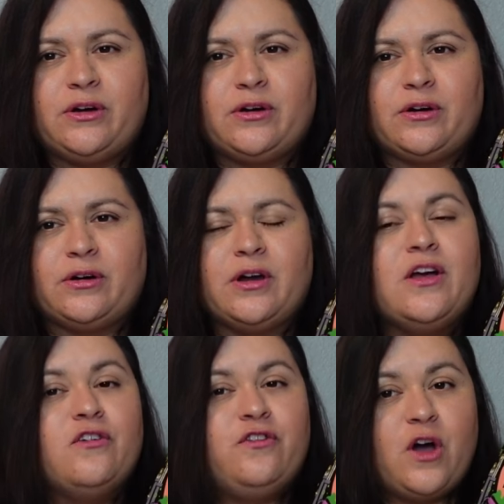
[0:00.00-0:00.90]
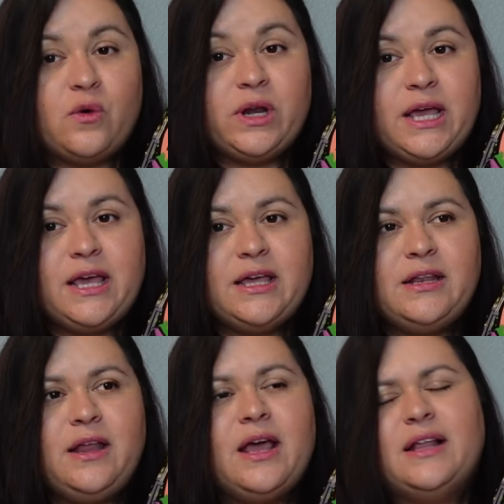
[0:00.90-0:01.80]
her phone
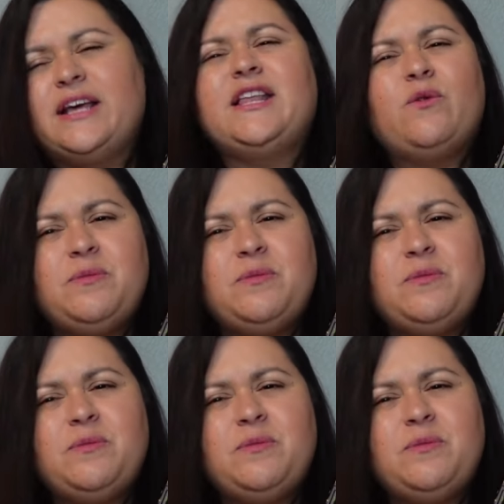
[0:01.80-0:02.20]
in. Like that